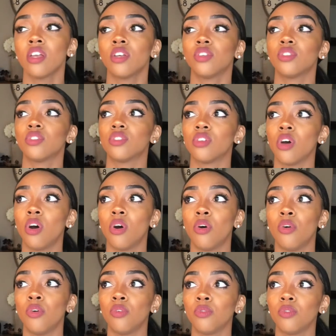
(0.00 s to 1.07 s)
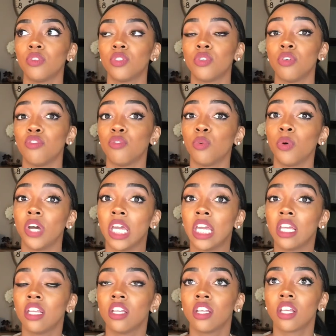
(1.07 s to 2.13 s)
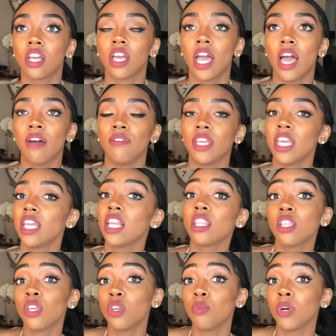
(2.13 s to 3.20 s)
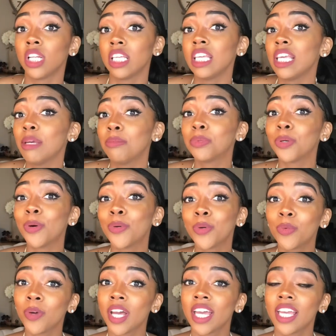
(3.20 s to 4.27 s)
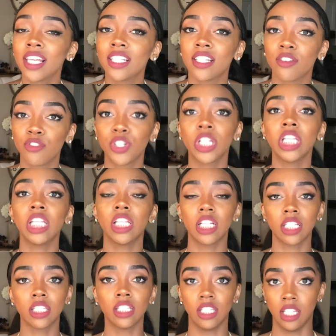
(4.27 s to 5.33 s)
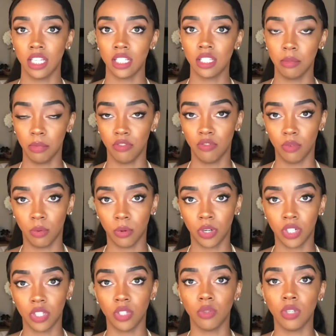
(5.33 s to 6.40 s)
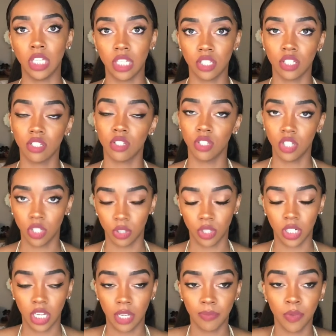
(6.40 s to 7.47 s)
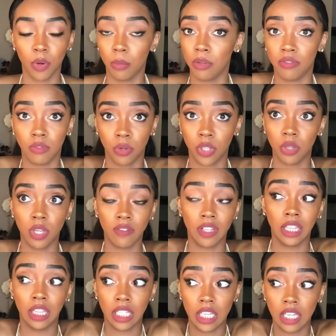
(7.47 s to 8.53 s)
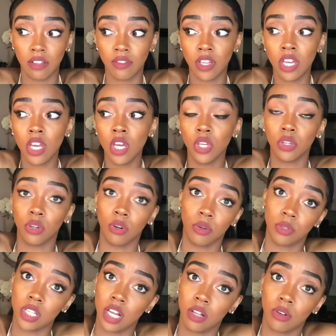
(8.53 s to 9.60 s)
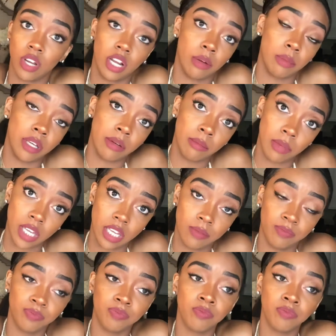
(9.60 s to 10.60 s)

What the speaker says: So to avoid having anything you want to keep thrown away, definitely look at the list before you get to security or before you even leave your hotel or Airbnb,